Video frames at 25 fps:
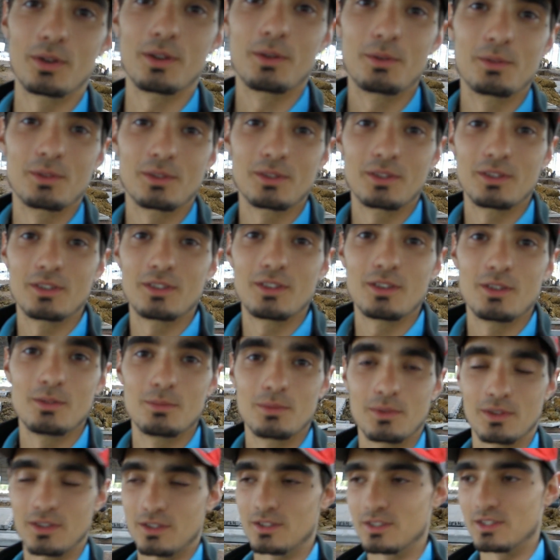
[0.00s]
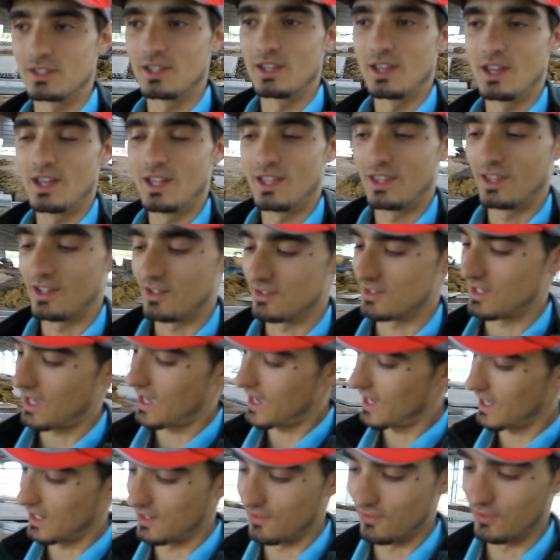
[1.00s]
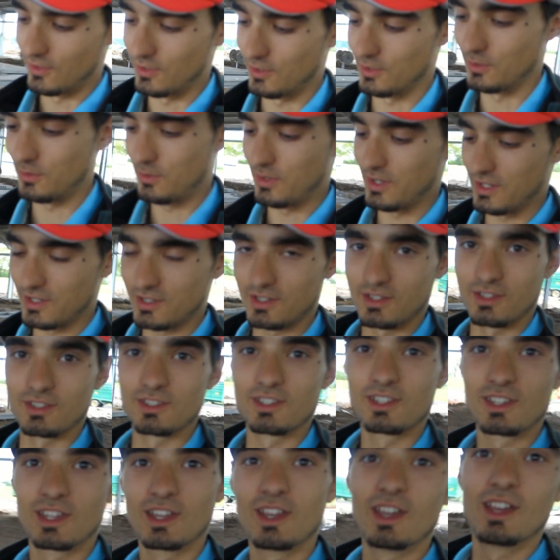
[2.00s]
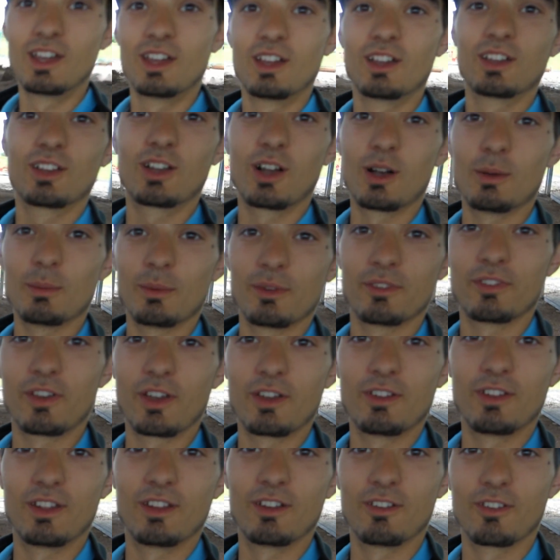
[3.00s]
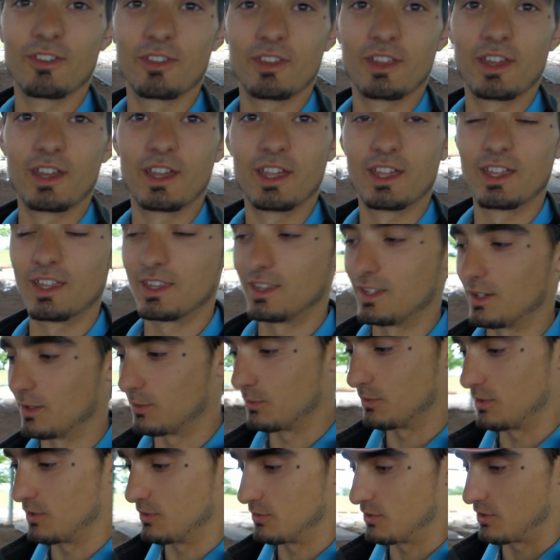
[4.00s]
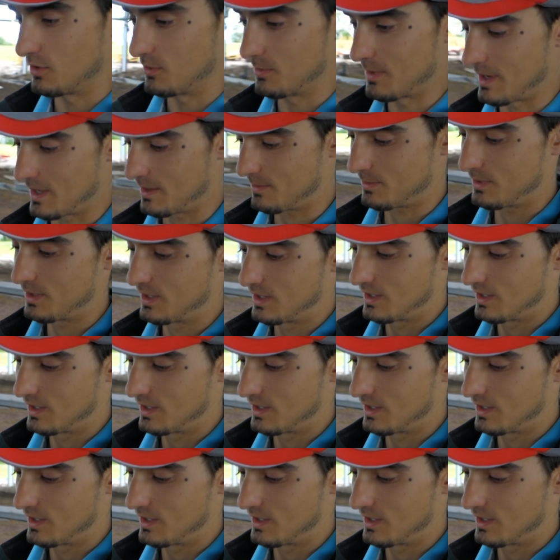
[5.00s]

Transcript: I was going to do because there's a hell of a lot of questions. Got my phone here on the old YouTube app,